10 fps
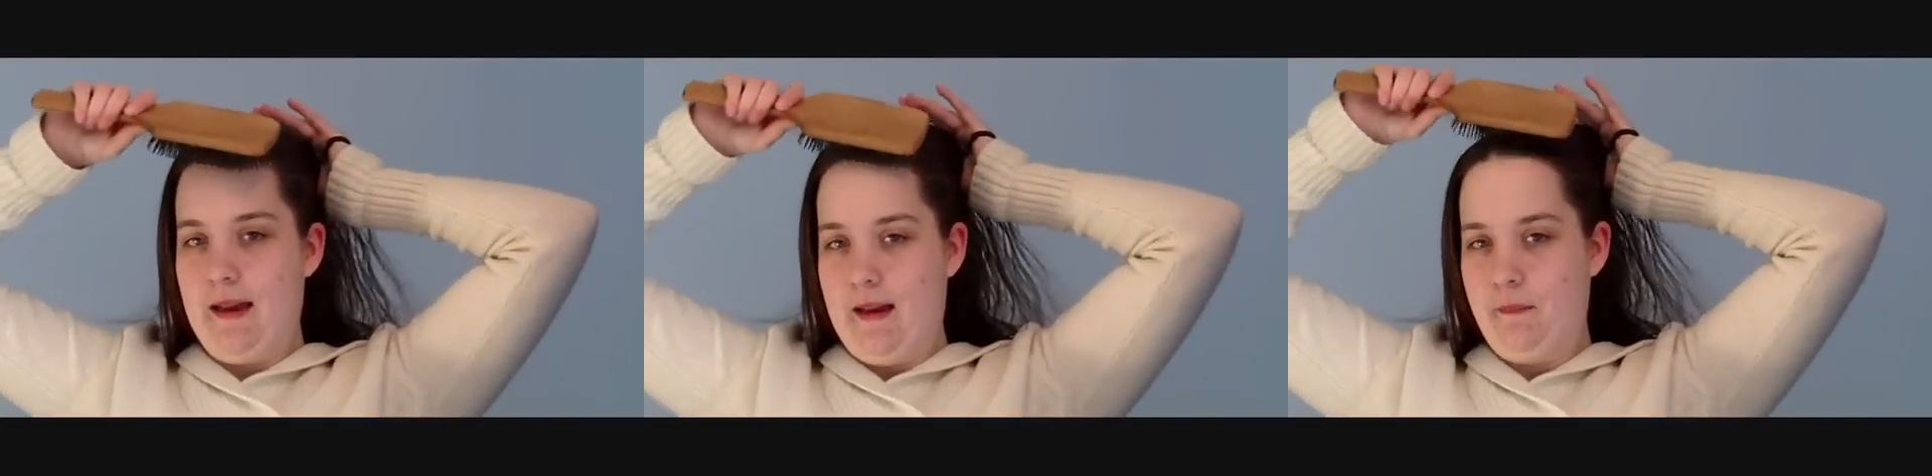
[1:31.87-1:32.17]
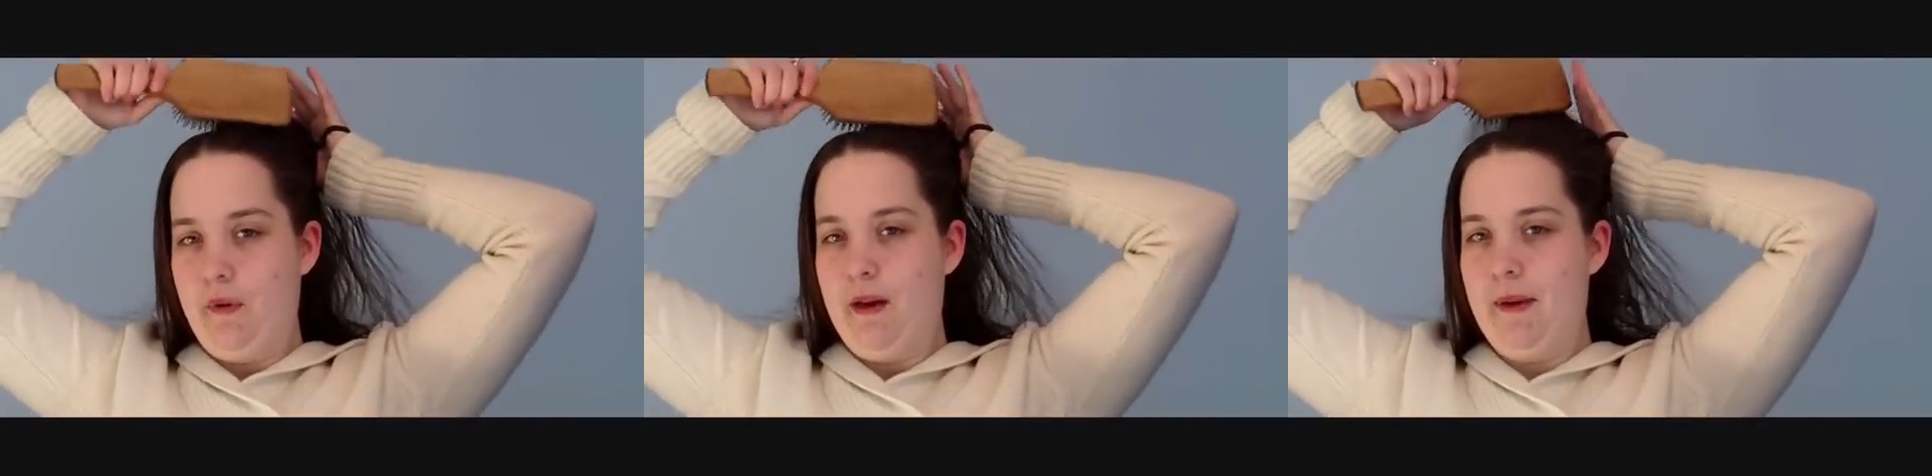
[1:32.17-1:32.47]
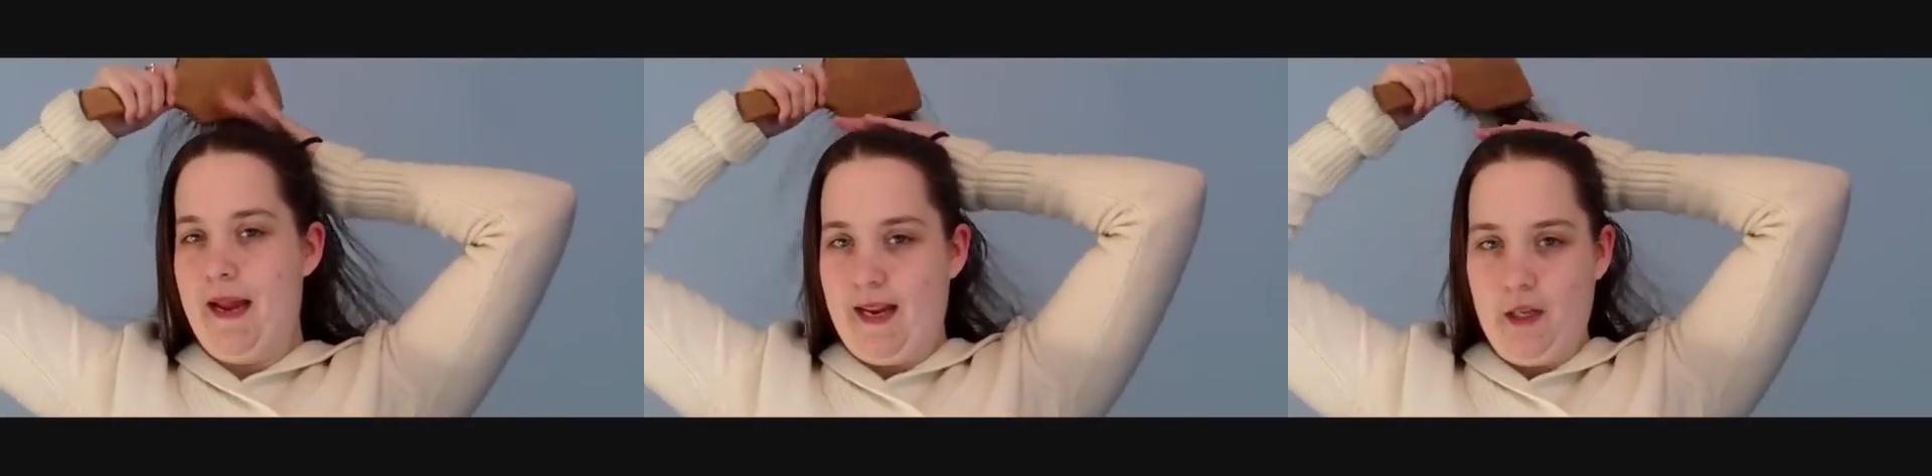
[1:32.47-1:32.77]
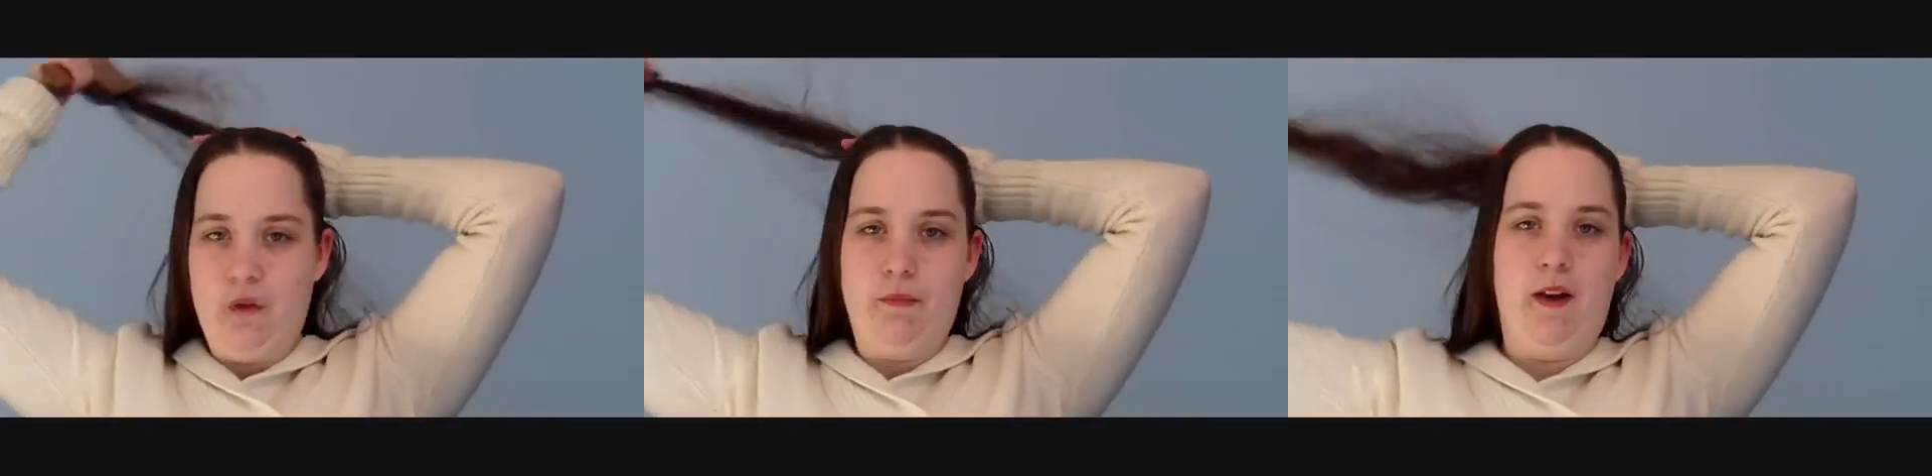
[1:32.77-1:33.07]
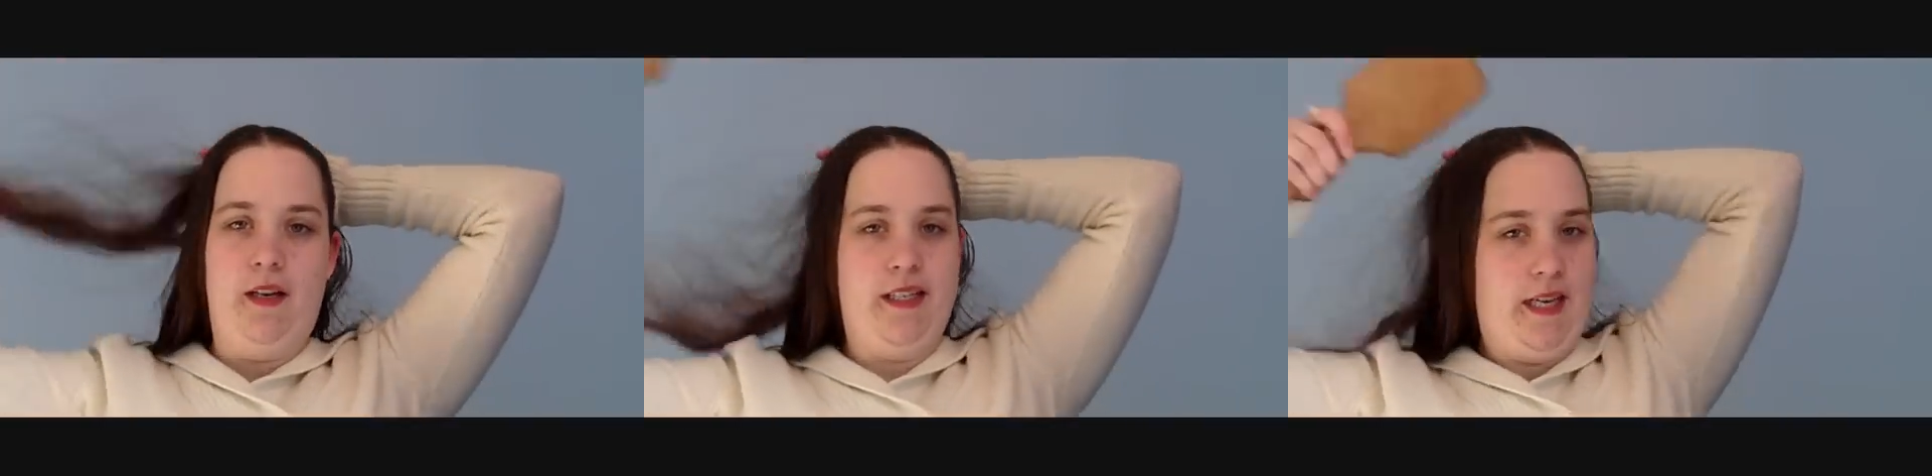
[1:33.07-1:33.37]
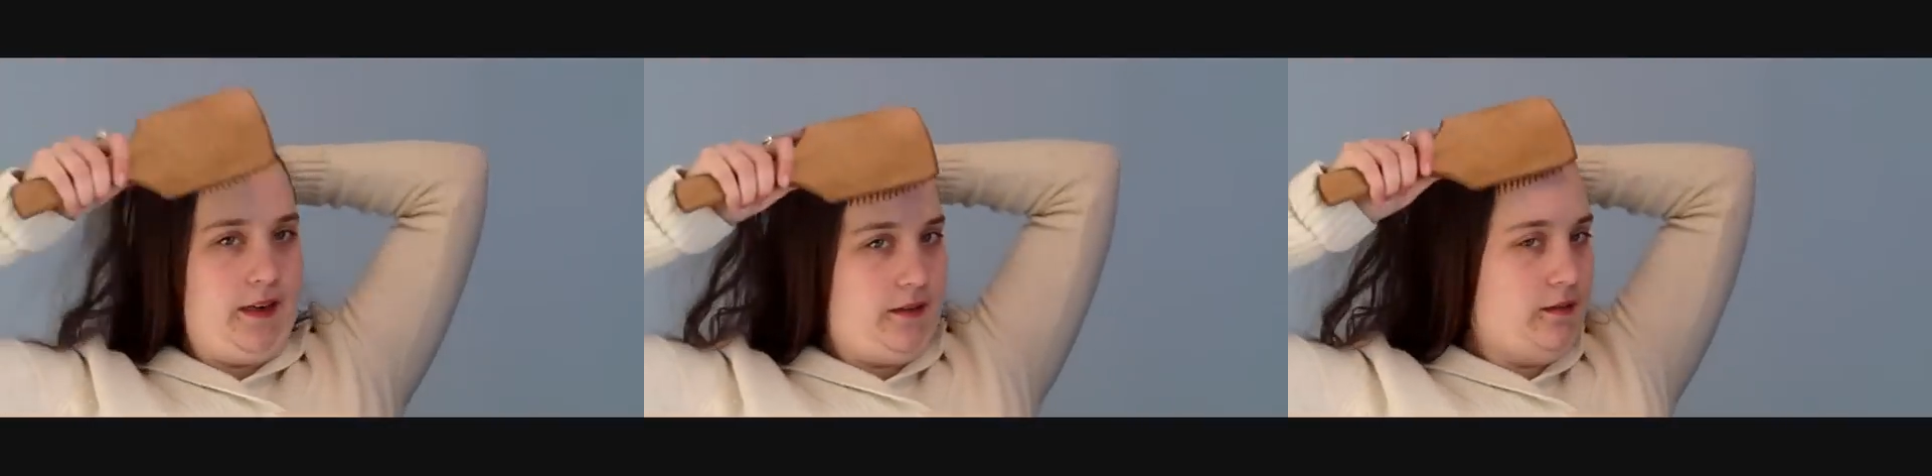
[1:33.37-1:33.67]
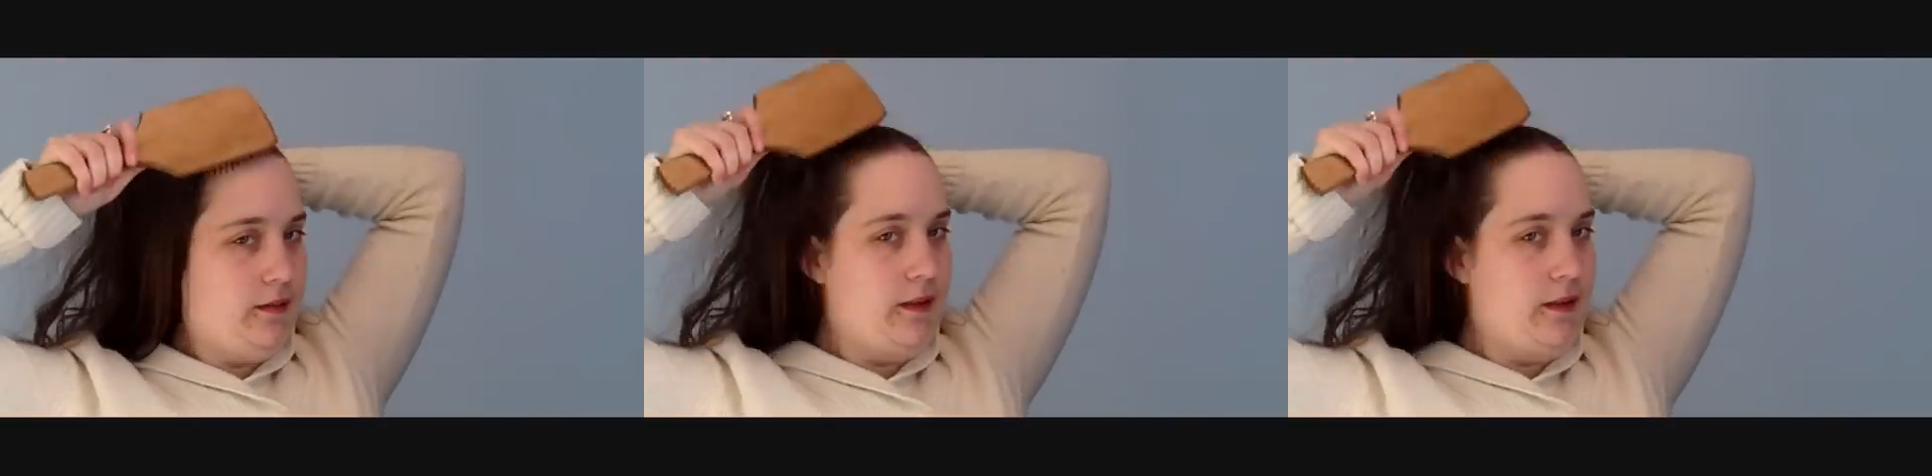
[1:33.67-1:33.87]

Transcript: and pull it back into a ponytail.